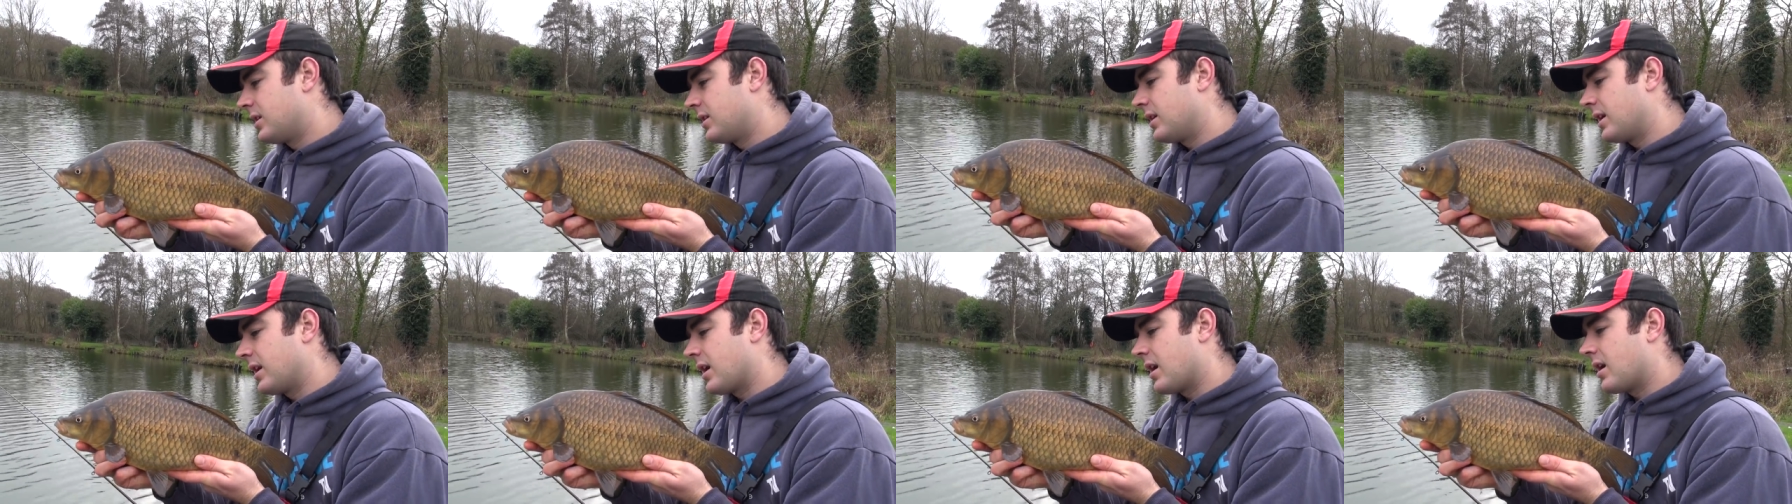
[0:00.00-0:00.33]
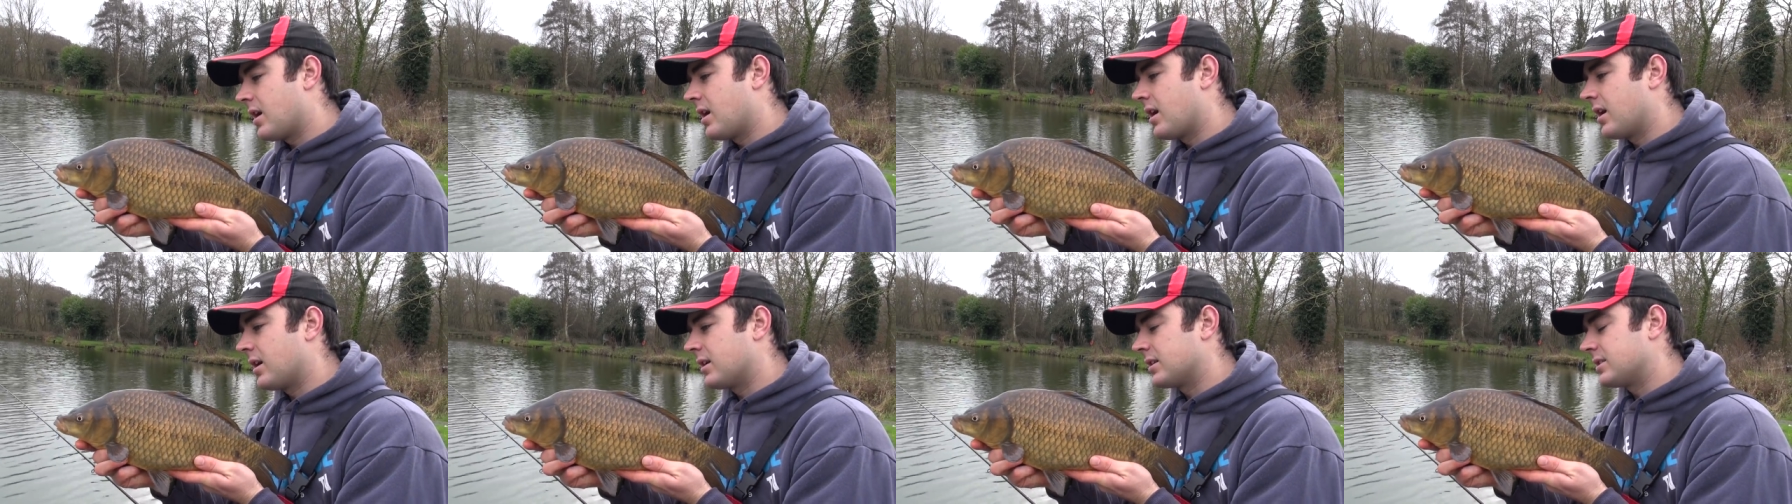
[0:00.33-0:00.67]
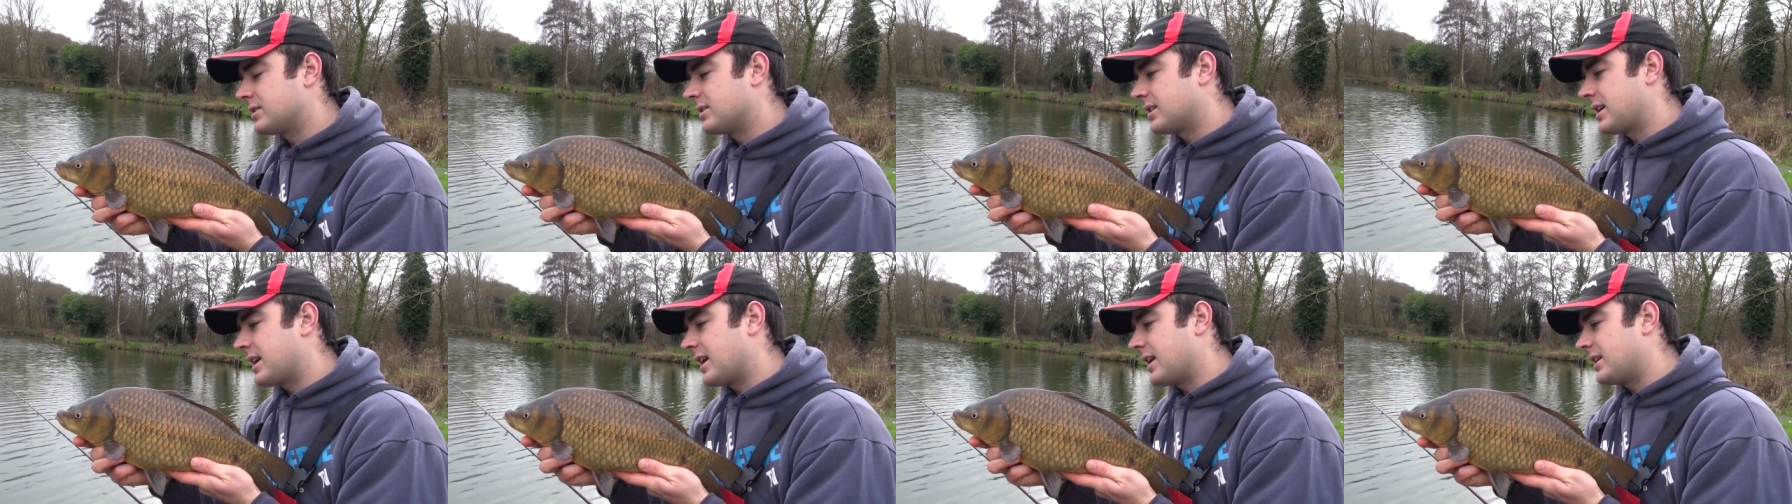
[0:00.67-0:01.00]
they are
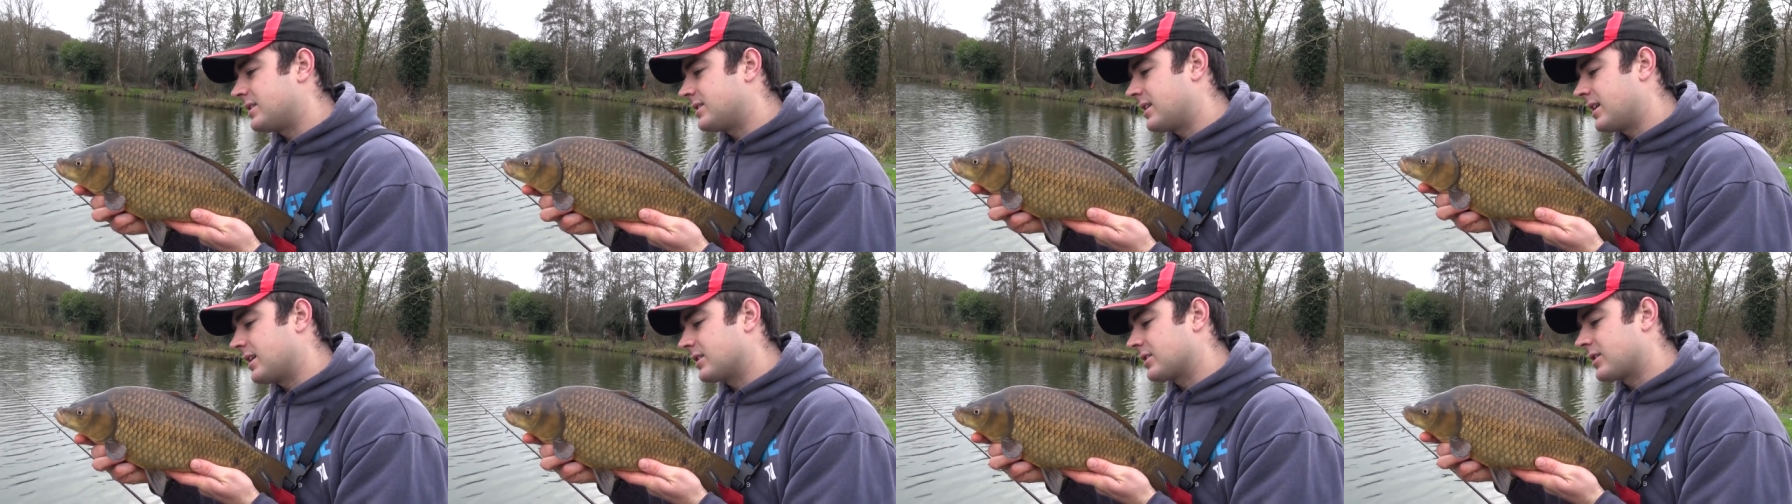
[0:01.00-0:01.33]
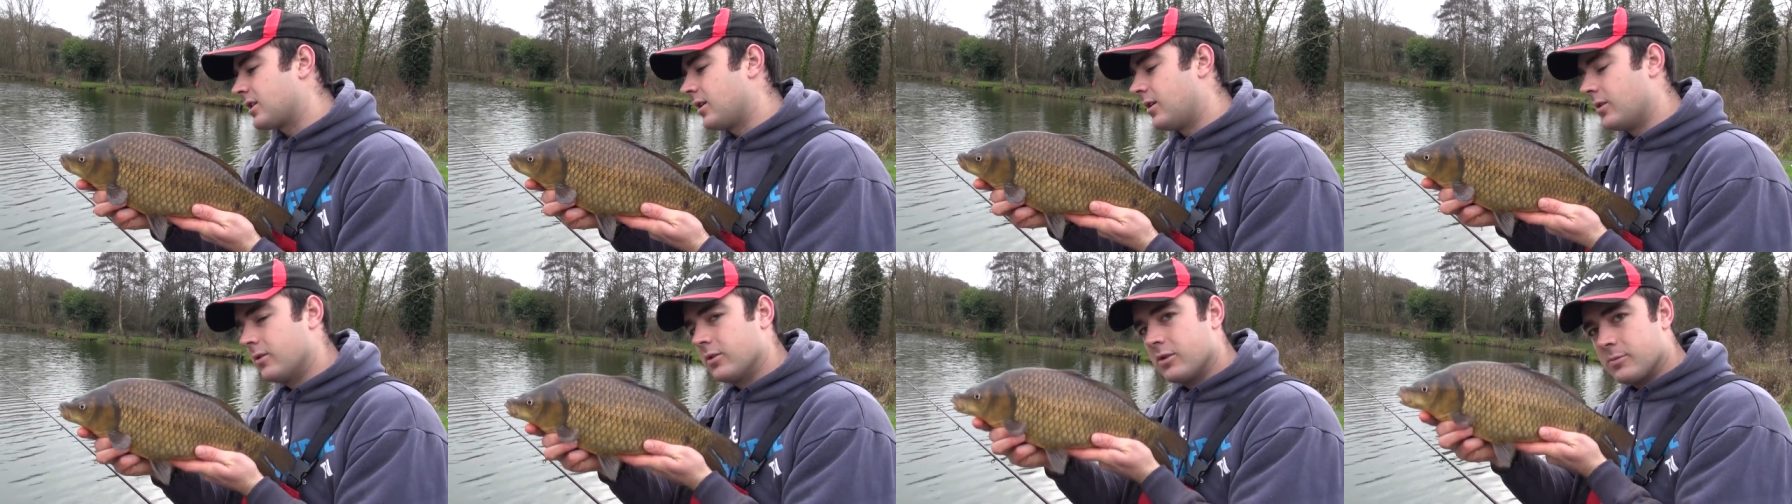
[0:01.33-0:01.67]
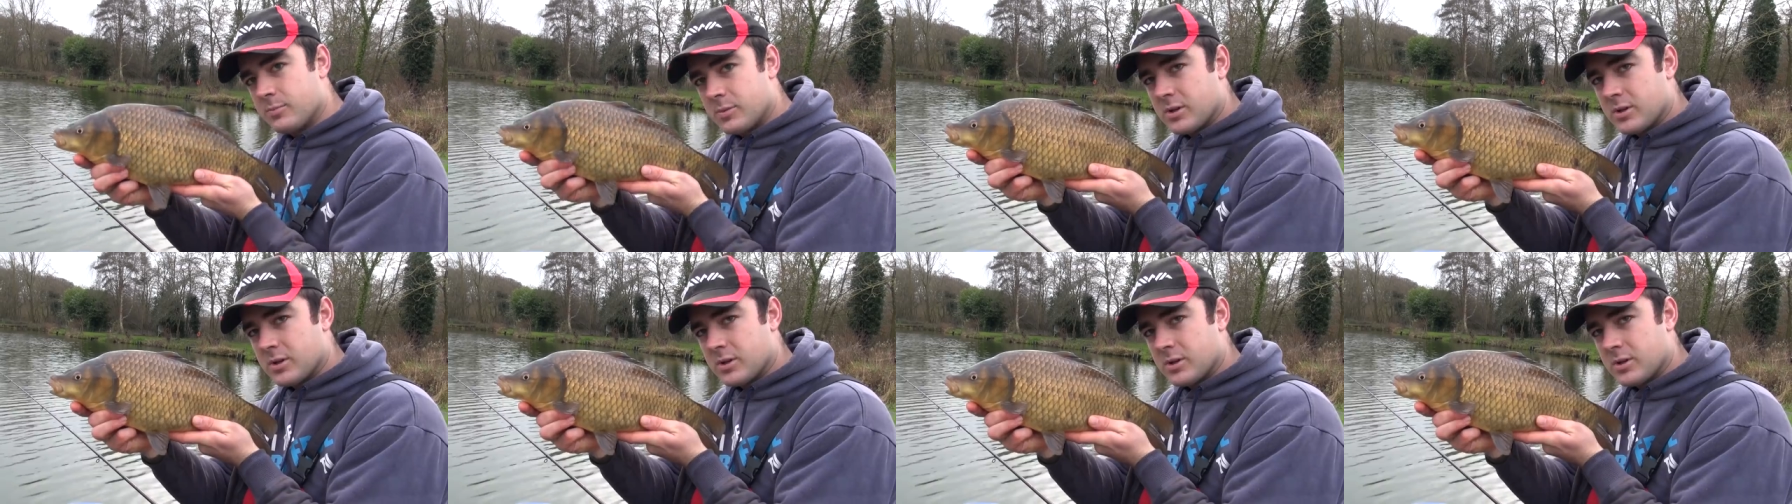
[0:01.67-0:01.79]
hard to catch, it gets colder,